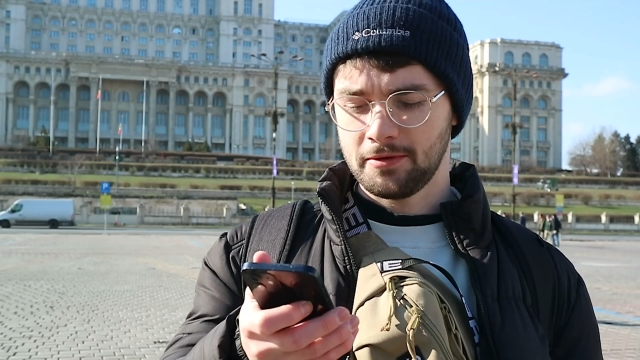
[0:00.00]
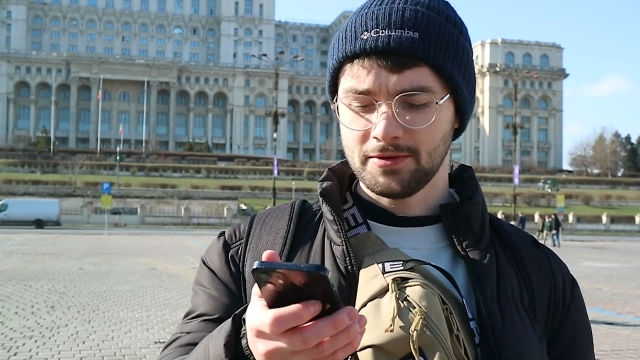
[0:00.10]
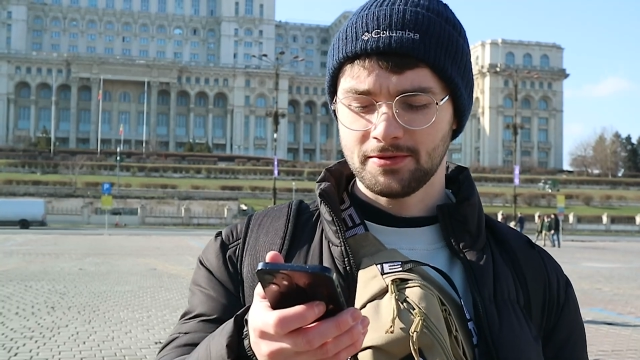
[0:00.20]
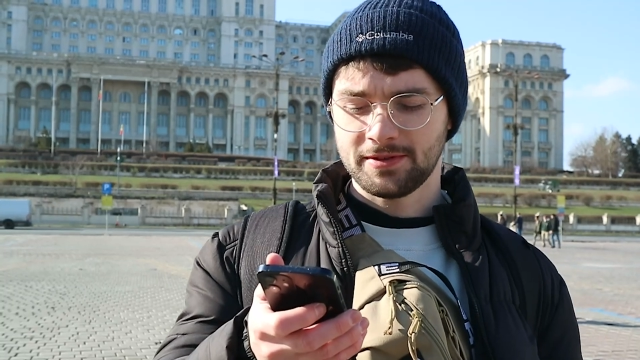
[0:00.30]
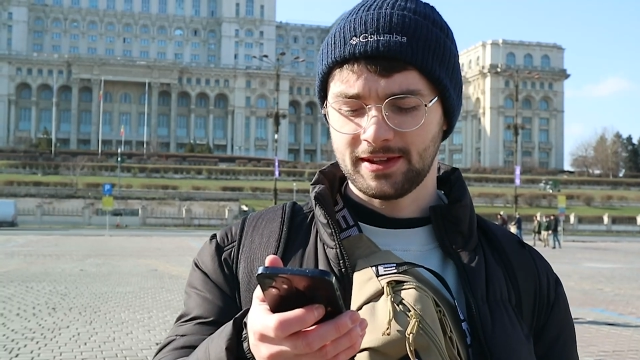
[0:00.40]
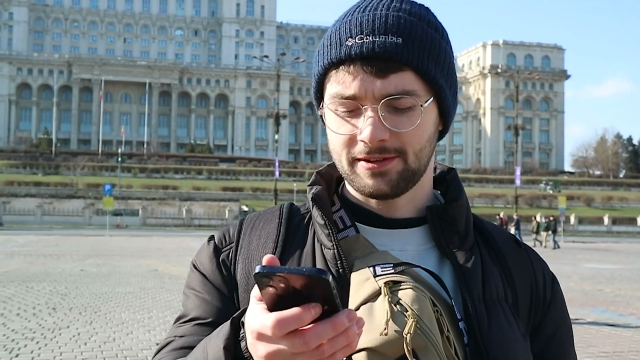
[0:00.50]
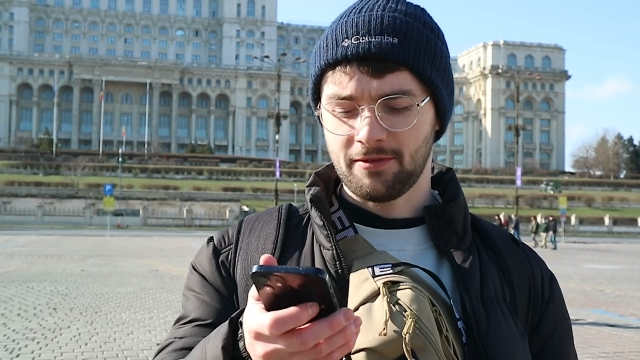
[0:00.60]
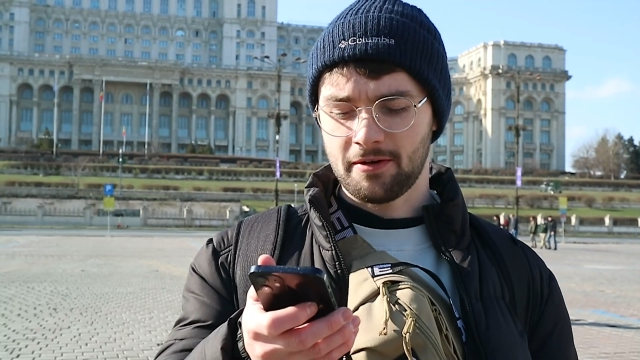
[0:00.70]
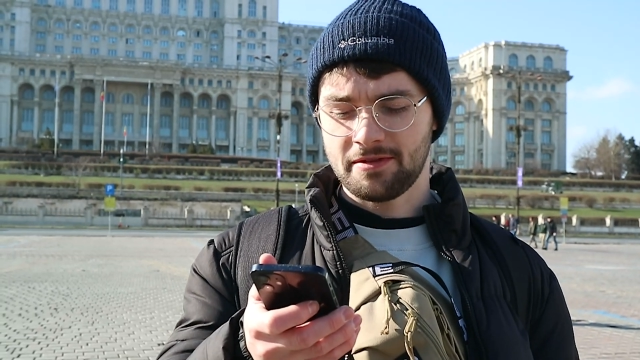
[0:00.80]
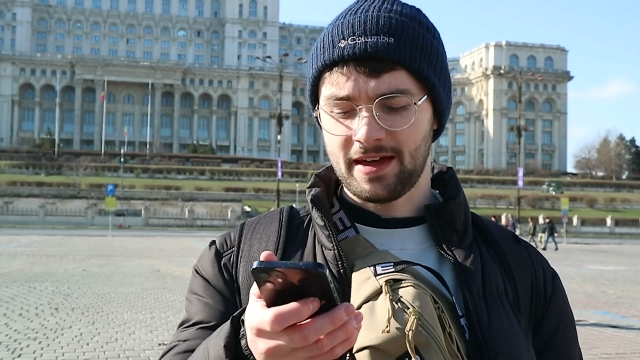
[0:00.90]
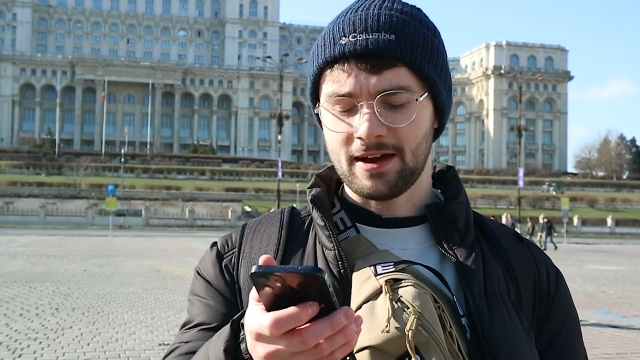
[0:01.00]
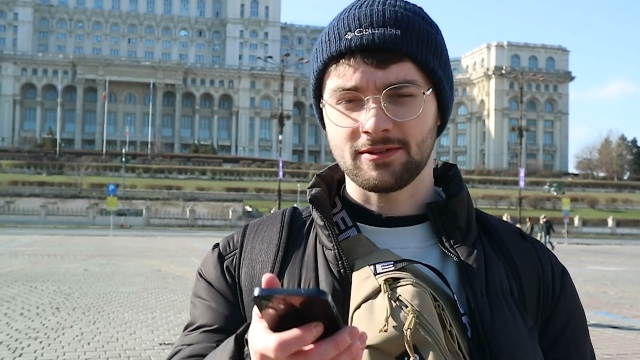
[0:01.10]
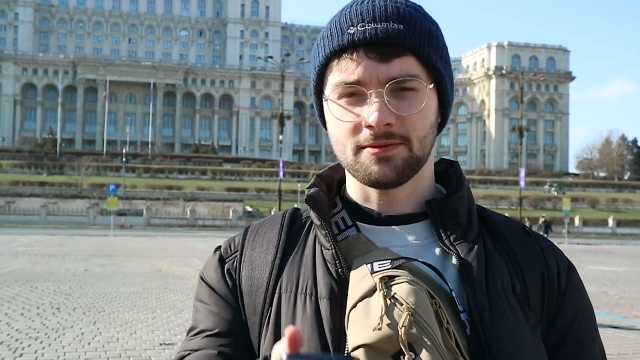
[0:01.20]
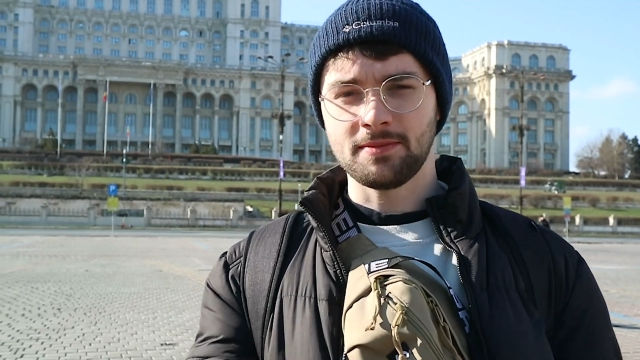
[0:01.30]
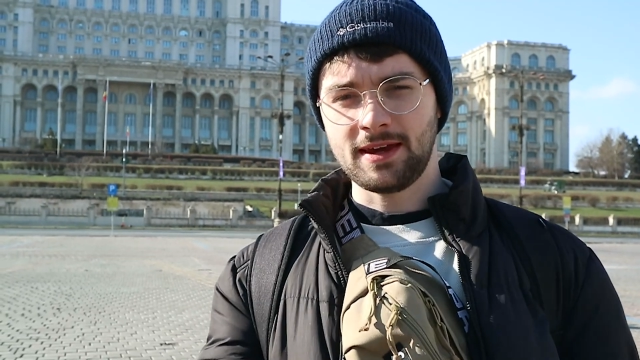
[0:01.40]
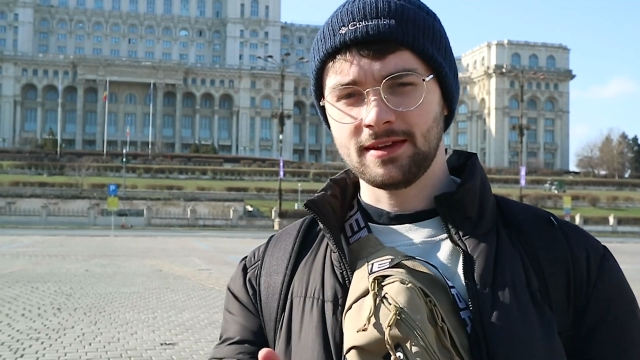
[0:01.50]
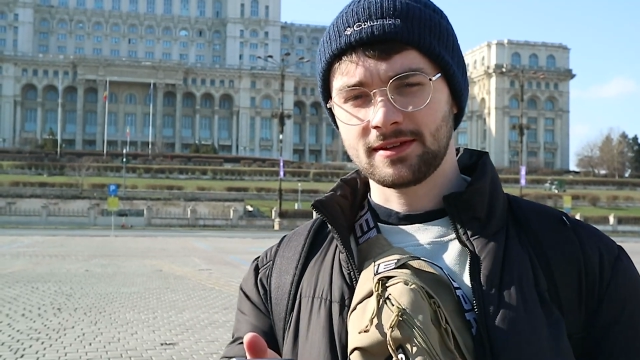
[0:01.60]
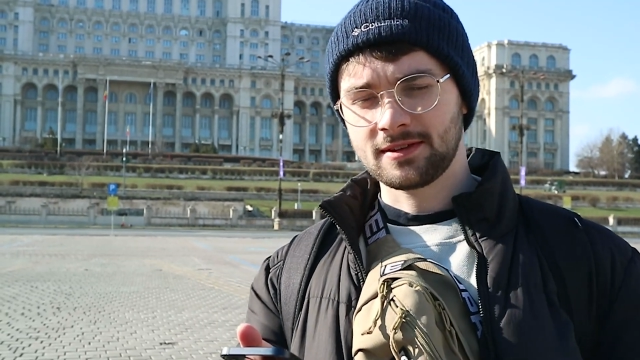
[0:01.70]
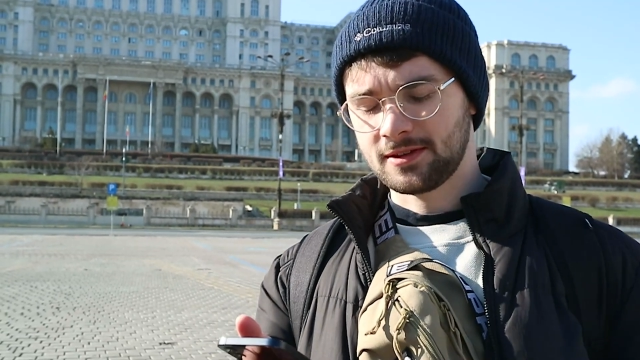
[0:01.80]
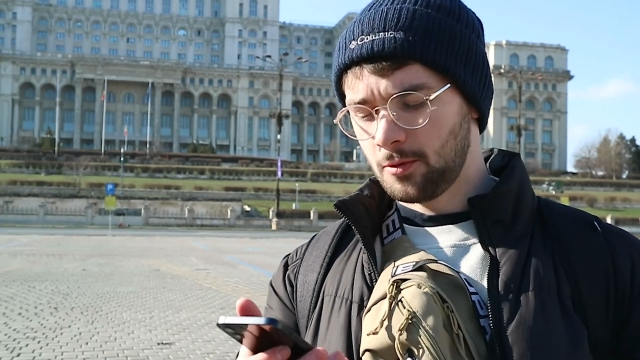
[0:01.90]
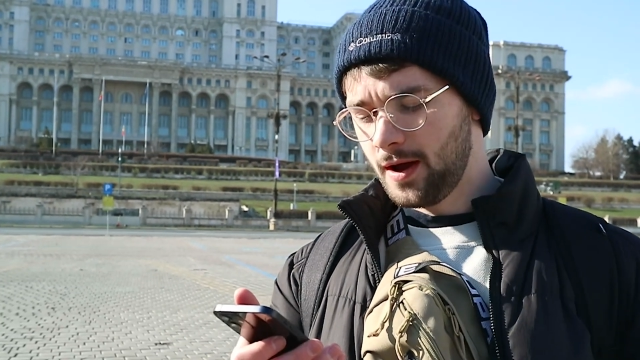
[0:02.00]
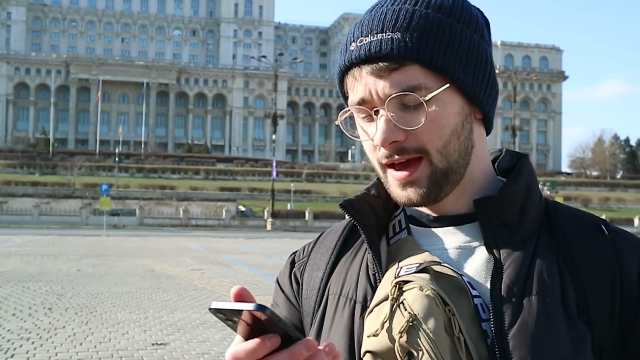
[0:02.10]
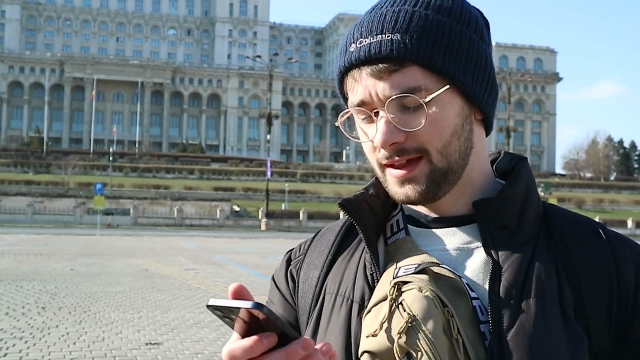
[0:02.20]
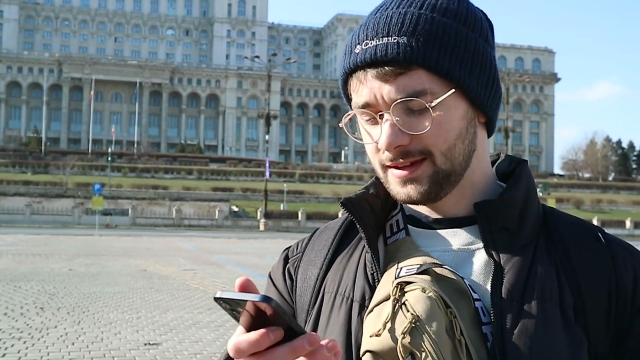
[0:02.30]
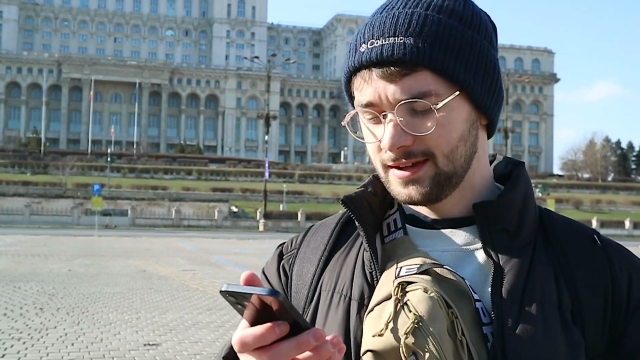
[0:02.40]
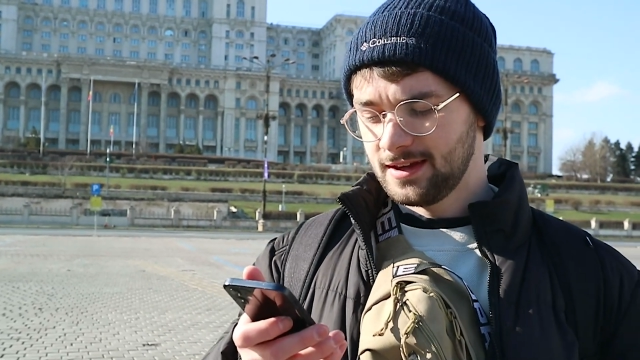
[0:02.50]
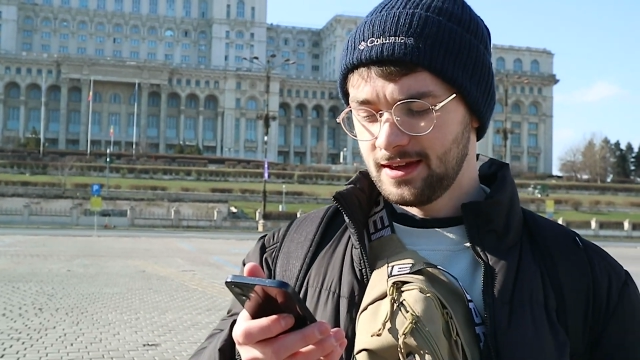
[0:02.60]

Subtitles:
365,000 metres squared,